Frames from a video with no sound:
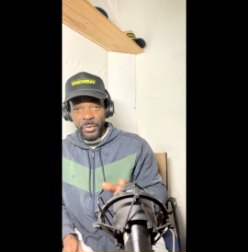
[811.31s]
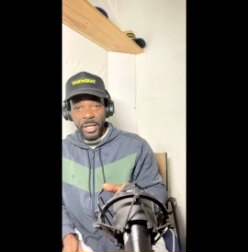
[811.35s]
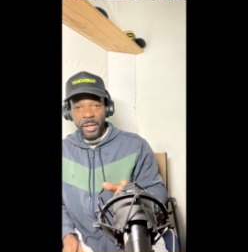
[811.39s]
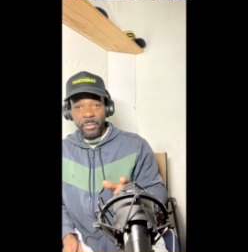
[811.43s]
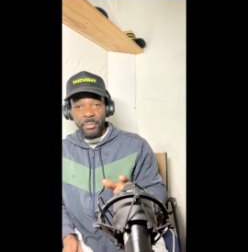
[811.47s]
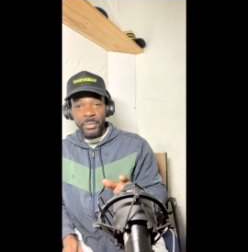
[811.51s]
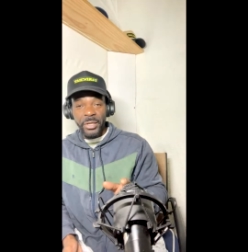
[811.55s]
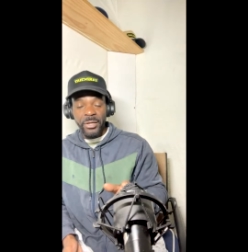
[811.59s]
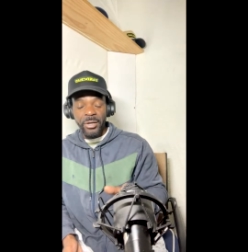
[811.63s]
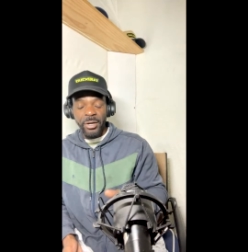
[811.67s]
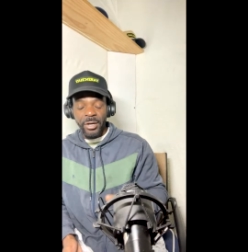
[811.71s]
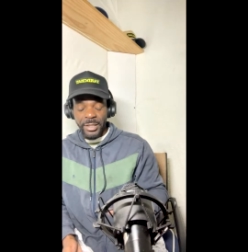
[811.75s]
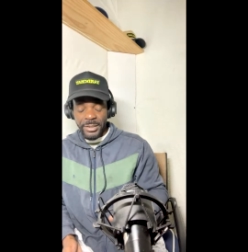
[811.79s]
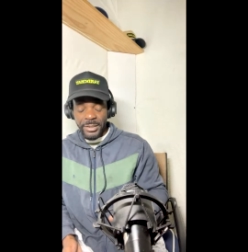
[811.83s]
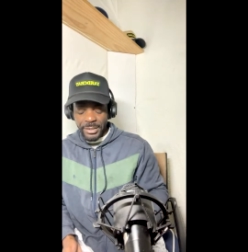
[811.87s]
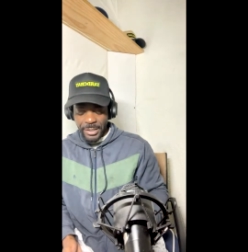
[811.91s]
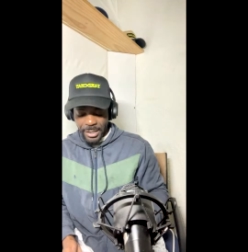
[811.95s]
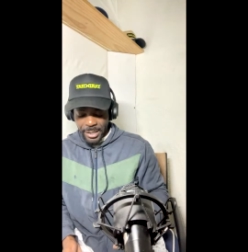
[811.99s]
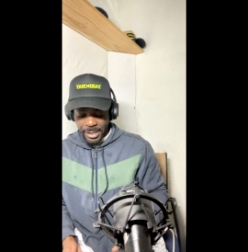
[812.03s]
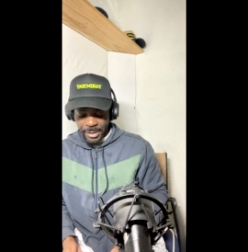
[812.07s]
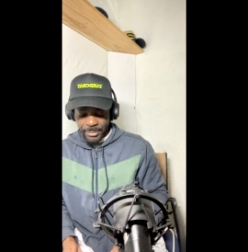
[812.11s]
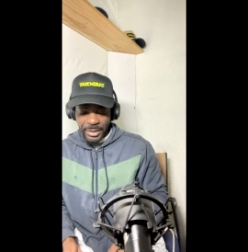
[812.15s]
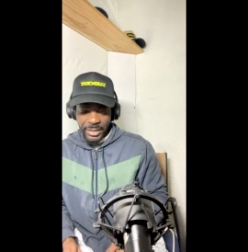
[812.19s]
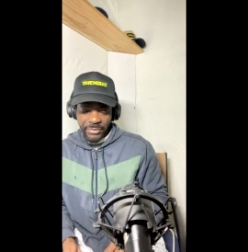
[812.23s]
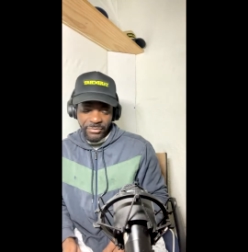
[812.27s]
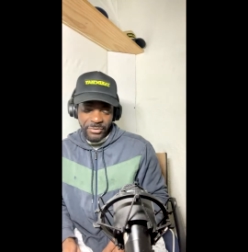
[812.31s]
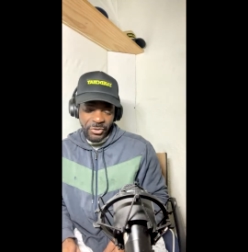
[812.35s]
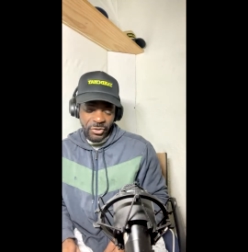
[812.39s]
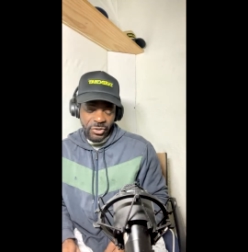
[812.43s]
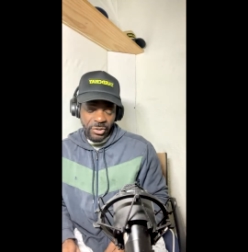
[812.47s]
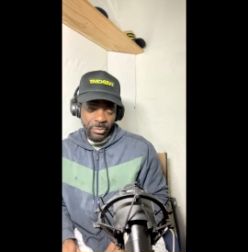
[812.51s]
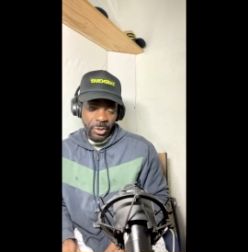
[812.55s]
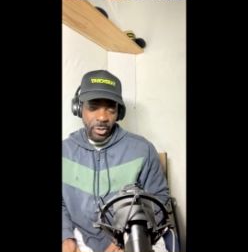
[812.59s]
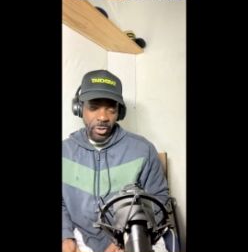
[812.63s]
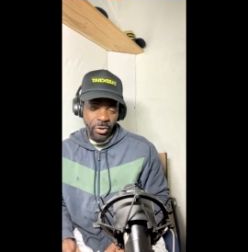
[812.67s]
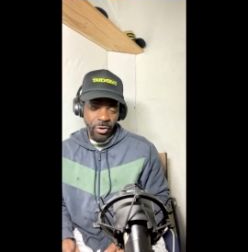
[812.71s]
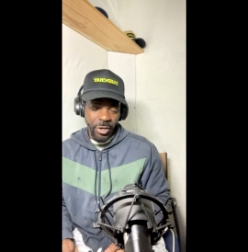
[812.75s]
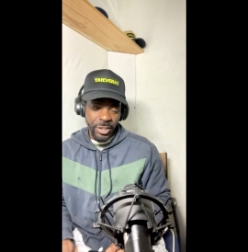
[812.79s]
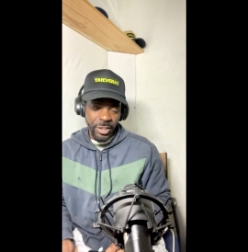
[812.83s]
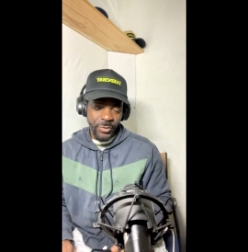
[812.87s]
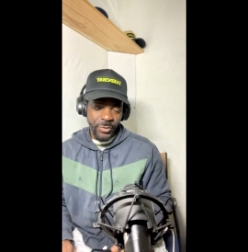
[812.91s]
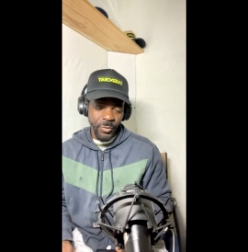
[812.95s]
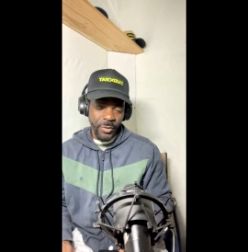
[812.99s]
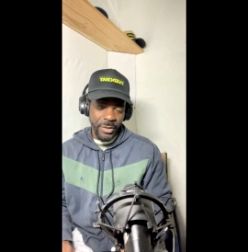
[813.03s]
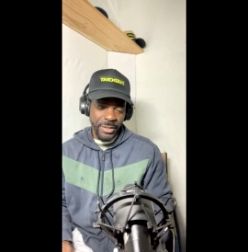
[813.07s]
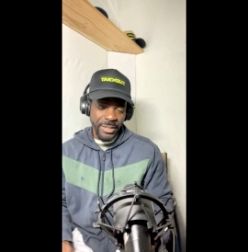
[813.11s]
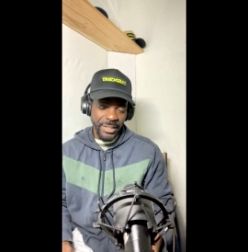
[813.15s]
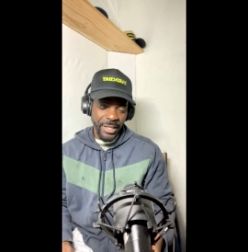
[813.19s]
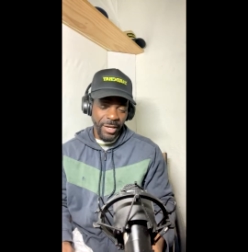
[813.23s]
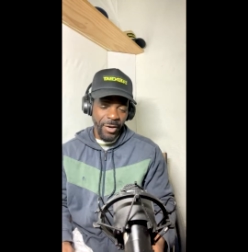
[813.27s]
Because even Jimmy Garson
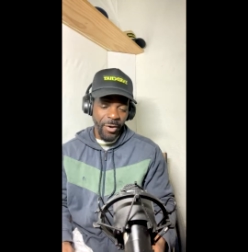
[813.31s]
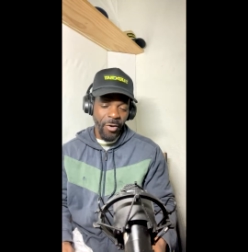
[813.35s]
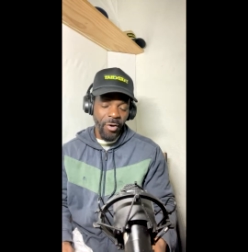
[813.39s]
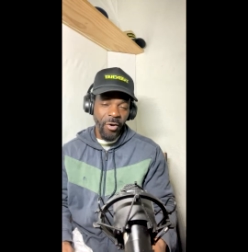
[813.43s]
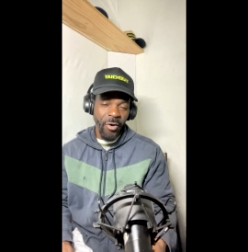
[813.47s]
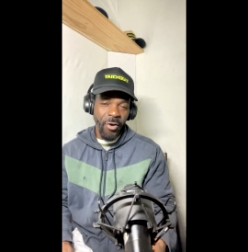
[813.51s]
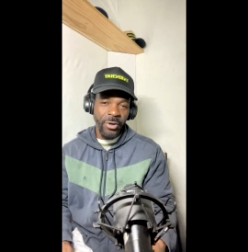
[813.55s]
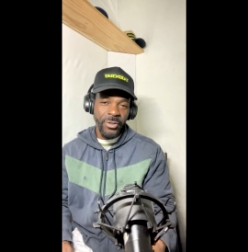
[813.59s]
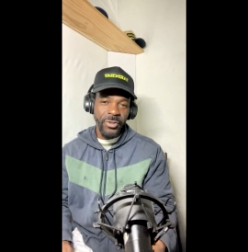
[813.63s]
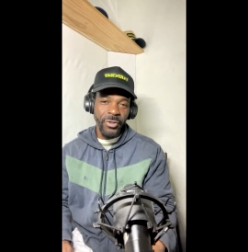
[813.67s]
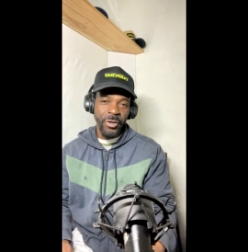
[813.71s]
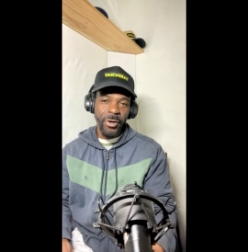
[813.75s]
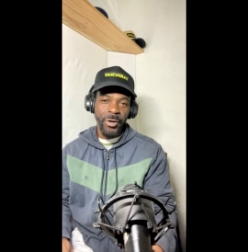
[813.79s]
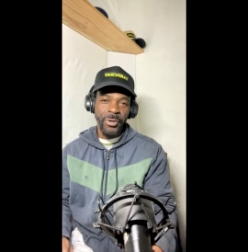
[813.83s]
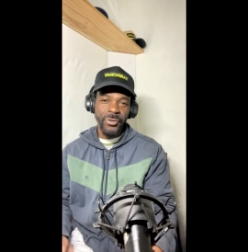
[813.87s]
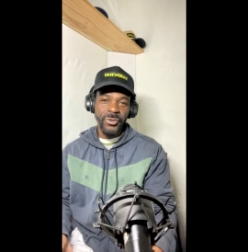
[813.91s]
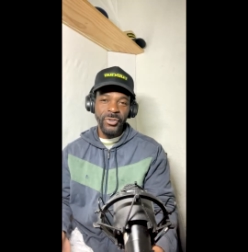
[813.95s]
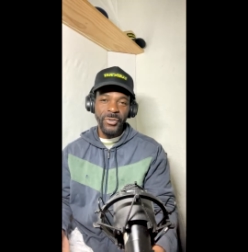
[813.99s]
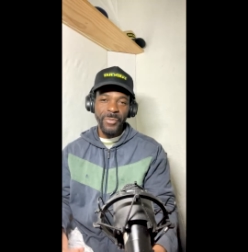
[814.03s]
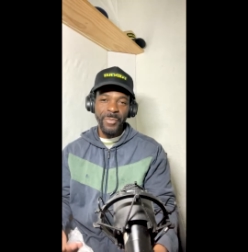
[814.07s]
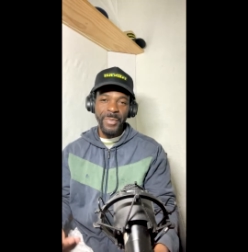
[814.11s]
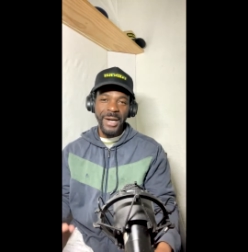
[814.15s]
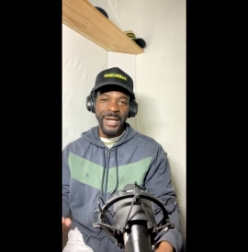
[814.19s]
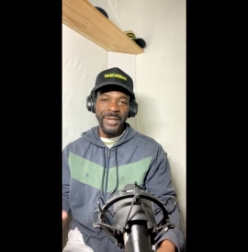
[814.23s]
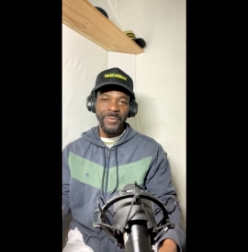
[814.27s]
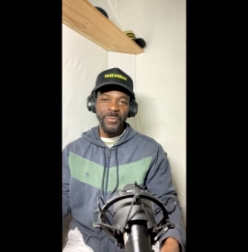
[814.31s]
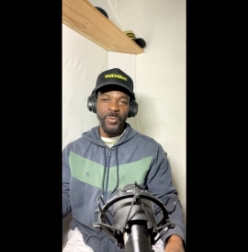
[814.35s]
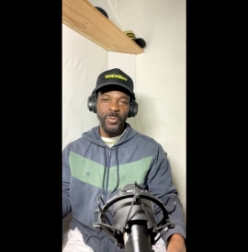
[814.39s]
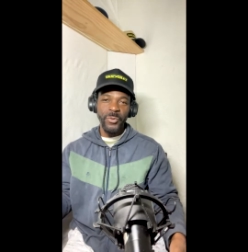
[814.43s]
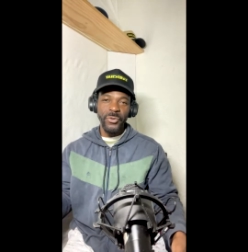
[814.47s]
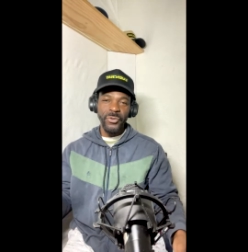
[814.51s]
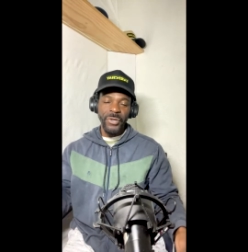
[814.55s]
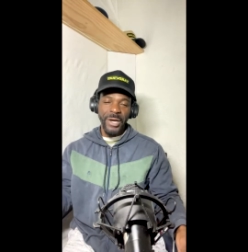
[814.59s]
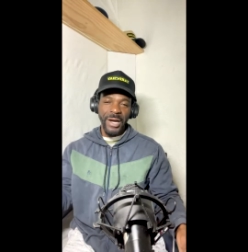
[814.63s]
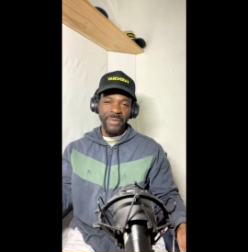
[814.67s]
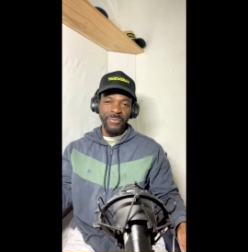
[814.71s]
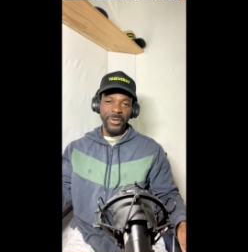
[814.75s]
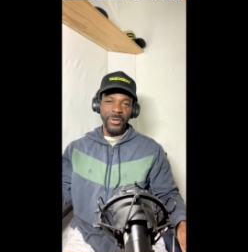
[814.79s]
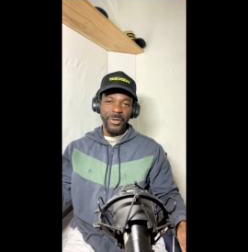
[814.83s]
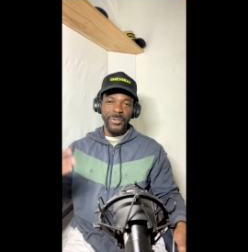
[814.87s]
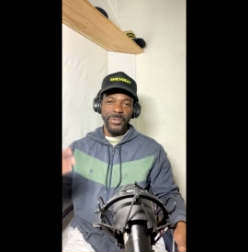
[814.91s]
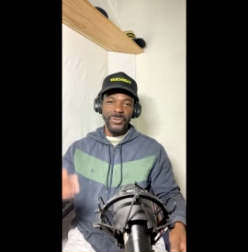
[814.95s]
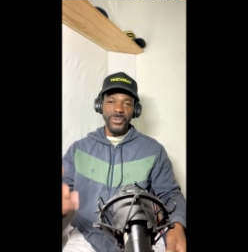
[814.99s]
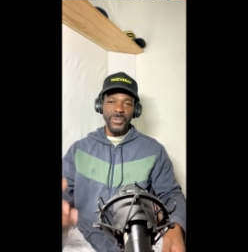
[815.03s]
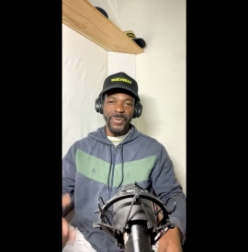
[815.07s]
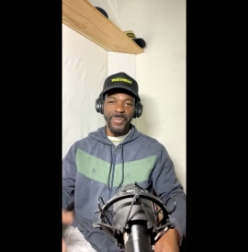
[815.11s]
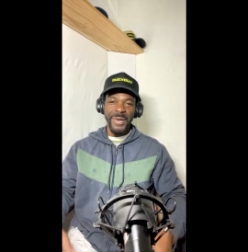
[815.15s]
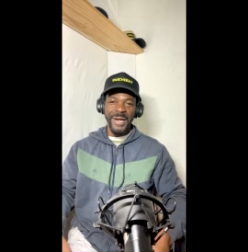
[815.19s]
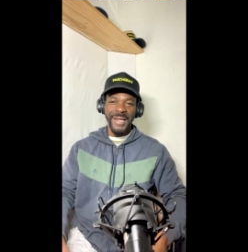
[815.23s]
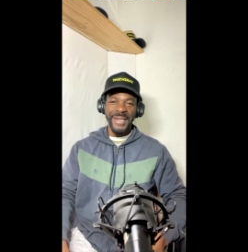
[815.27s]
once said, "Oh, you countryman, you have a
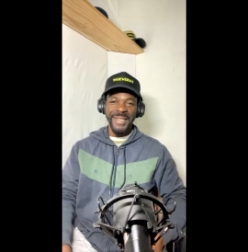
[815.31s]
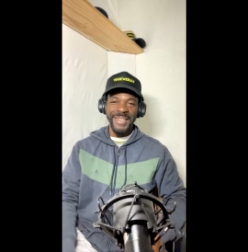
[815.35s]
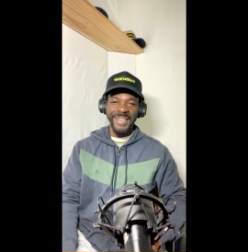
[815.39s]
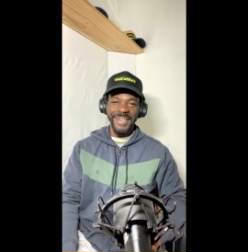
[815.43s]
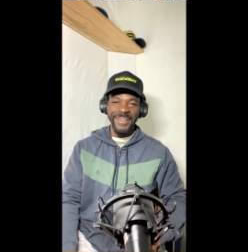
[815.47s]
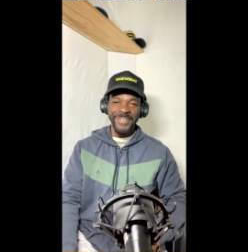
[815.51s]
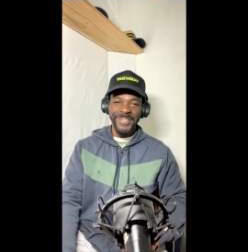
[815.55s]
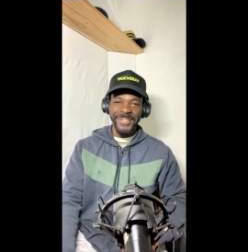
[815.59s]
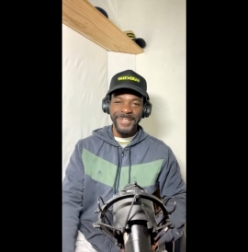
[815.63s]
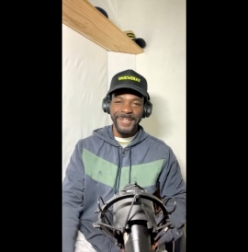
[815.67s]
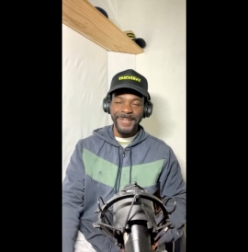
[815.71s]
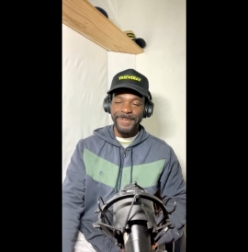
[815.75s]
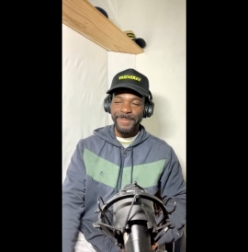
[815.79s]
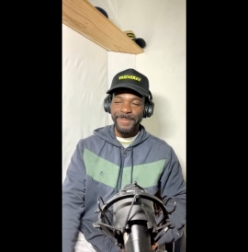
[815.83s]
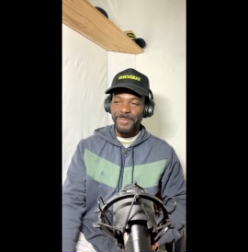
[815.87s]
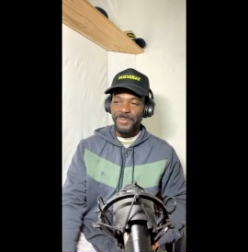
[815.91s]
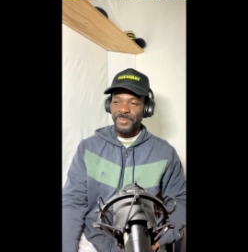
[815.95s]
countryman here."